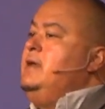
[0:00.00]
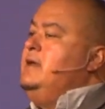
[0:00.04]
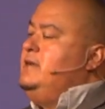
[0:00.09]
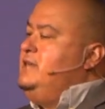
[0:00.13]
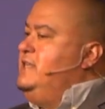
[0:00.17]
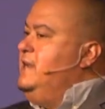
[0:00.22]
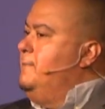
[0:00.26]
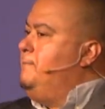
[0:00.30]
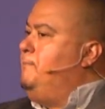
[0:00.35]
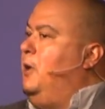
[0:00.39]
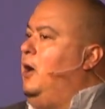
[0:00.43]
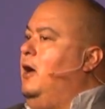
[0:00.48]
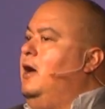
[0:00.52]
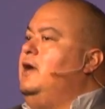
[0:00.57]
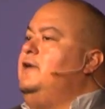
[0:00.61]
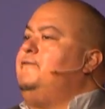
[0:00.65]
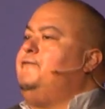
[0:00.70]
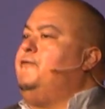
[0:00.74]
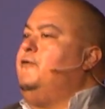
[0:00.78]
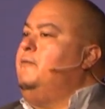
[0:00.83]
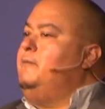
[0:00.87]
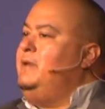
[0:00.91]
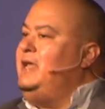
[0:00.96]
Depart
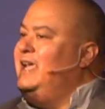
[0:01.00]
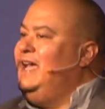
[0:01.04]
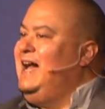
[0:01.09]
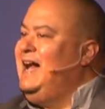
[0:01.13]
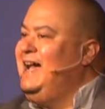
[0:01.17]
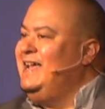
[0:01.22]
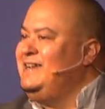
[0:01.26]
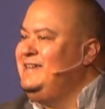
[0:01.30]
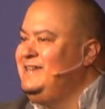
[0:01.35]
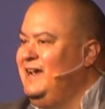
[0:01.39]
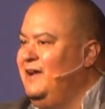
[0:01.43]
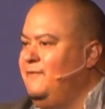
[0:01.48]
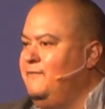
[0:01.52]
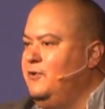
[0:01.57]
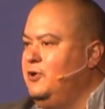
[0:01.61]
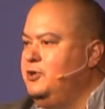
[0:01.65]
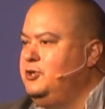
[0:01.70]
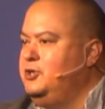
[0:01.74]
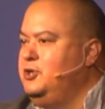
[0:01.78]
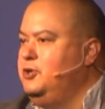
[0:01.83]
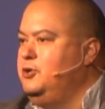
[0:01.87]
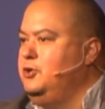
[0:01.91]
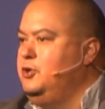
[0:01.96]
from me, I never
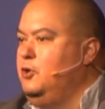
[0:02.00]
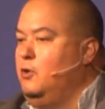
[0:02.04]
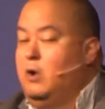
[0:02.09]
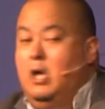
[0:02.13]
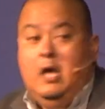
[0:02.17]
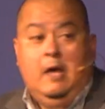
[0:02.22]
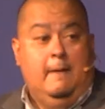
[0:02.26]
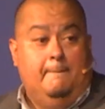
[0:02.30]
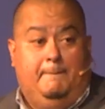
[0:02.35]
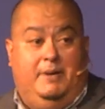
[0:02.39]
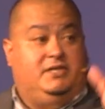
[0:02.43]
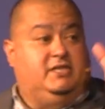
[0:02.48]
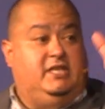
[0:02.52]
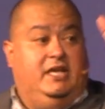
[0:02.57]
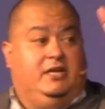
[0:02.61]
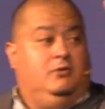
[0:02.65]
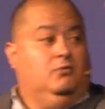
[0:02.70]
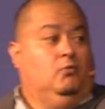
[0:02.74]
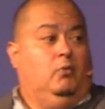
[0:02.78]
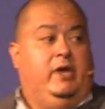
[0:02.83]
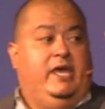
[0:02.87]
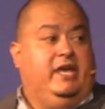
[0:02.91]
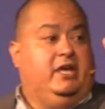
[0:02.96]
knew you. But
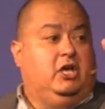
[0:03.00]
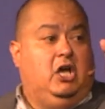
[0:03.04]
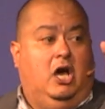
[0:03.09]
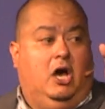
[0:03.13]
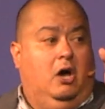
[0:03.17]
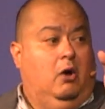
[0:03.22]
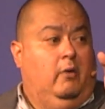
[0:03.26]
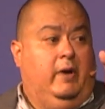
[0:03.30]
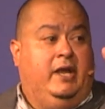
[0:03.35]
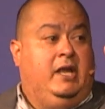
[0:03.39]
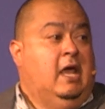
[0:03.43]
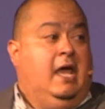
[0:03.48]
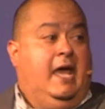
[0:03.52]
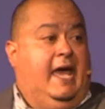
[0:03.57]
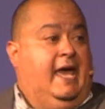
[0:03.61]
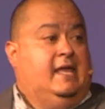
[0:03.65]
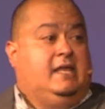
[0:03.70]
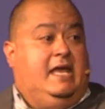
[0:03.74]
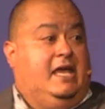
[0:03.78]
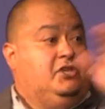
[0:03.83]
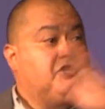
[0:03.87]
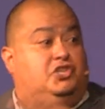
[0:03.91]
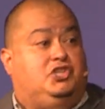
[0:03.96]
didn't we go and, and,
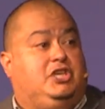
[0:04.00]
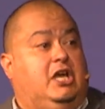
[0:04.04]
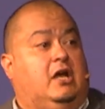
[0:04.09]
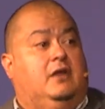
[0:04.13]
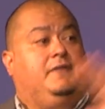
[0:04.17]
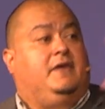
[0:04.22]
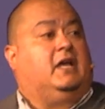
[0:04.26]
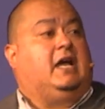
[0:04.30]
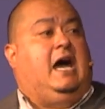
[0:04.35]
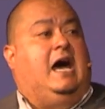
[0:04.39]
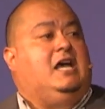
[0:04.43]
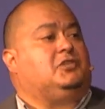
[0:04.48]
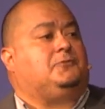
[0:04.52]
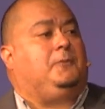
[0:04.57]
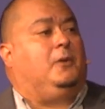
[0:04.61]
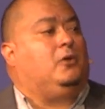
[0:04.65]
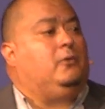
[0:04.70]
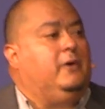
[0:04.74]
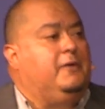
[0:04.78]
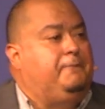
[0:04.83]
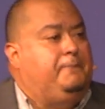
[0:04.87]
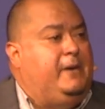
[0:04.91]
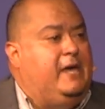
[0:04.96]
and share the gospel
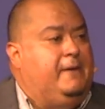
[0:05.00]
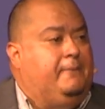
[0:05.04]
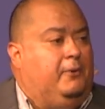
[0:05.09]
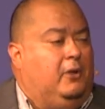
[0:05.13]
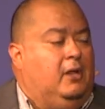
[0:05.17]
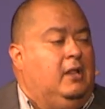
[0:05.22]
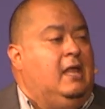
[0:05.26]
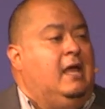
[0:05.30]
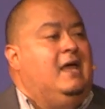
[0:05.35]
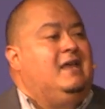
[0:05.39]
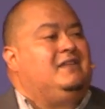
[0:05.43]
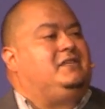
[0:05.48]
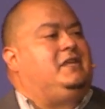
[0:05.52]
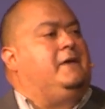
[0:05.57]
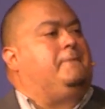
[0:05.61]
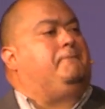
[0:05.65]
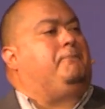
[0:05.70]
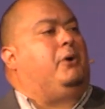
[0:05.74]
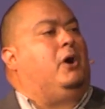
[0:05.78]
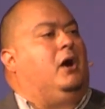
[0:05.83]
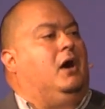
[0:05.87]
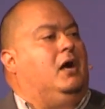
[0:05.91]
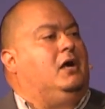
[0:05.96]
with people?
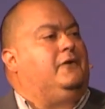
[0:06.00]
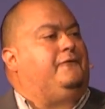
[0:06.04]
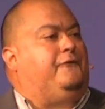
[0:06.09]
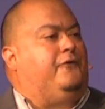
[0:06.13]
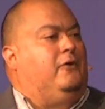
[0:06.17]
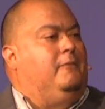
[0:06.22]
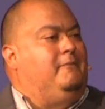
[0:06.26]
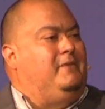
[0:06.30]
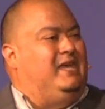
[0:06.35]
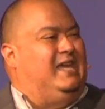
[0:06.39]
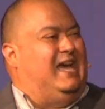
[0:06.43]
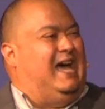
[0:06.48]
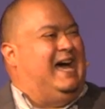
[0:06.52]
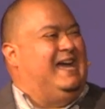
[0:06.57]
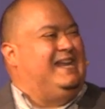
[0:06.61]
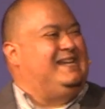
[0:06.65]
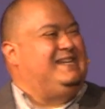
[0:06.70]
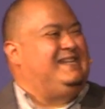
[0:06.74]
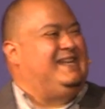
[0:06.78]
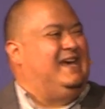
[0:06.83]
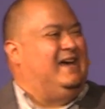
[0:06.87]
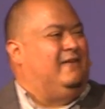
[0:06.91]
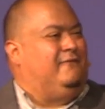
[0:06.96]
Depart from me, I
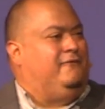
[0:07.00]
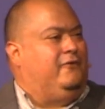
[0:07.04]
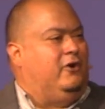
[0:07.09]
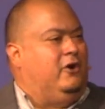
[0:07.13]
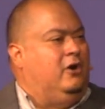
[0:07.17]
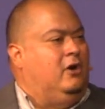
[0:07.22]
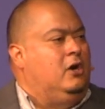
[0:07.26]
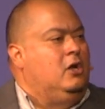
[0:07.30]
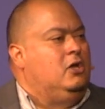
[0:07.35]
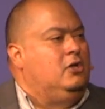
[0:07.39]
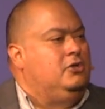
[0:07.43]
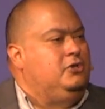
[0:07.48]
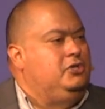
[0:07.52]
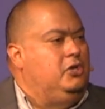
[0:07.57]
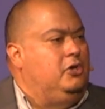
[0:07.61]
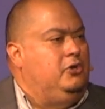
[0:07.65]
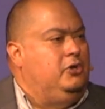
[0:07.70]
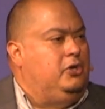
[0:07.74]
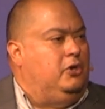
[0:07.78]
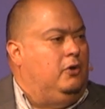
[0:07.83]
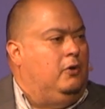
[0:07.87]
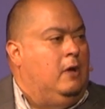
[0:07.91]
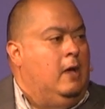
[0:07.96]
never knew
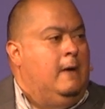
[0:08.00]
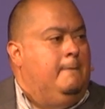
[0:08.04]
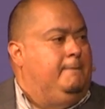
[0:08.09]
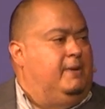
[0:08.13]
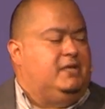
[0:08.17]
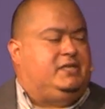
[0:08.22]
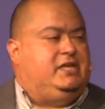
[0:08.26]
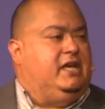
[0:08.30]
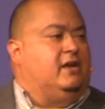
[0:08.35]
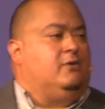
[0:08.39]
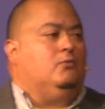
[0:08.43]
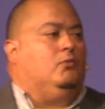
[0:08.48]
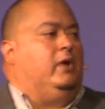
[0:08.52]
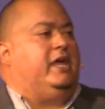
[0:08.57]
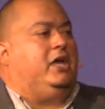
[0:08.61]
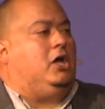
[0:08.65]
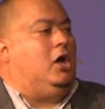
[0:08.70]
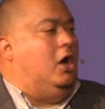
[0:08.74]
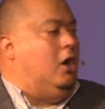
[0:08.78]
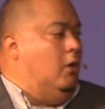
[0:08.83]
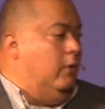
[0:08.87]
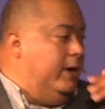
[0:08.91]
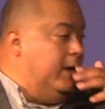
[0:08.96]
you. But didn't we
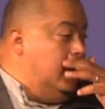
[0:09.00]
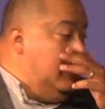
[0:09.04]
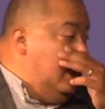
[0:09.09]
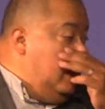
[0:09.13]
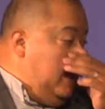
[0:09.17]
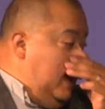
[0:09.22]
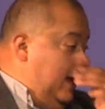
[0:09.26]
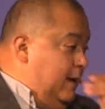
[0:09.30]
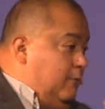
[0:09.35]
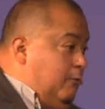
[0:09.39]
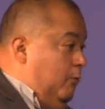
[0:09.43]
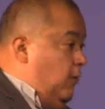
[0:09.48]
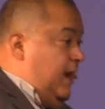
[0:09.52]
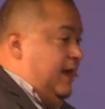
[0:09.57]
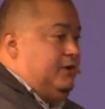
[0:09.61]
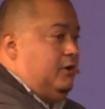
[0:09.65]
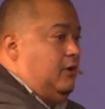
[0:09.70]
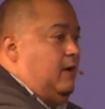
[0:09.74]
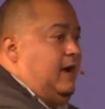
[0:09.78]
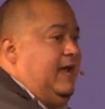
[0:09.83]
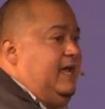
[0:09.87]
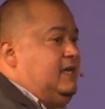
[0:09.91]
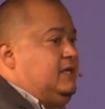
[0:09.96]
go and, and
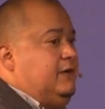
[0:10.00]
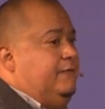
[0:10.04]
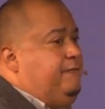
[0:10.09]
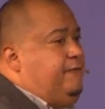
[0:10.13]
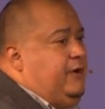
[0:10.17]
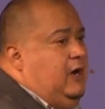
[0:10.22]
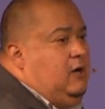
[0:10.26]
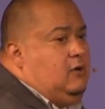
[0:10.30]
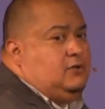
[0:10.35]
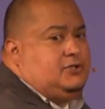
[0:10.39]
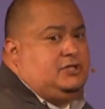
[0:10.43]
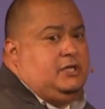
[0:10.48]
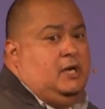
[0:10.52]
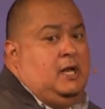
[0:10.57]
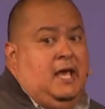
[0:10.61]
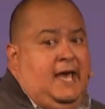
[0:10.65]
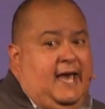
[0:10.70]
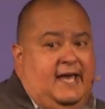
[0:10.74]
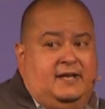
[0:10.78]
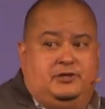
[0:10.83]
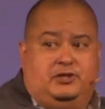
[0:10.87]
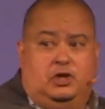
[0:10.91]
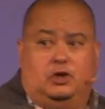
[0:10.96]
render aid to folks and,
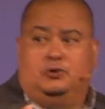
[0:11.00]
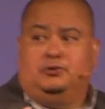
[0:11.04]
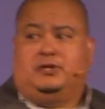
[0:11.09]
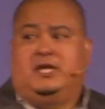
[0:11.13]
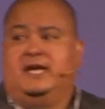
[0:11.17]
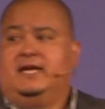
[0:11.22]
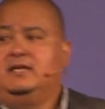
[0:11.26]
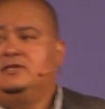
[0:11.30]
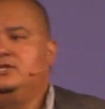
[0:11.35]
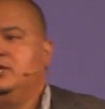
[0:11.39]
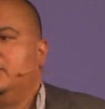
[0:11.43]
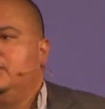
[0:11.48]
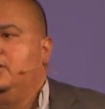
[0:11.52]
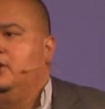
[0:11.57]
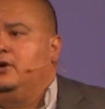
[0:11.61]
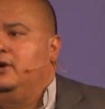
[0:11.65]
and do things in your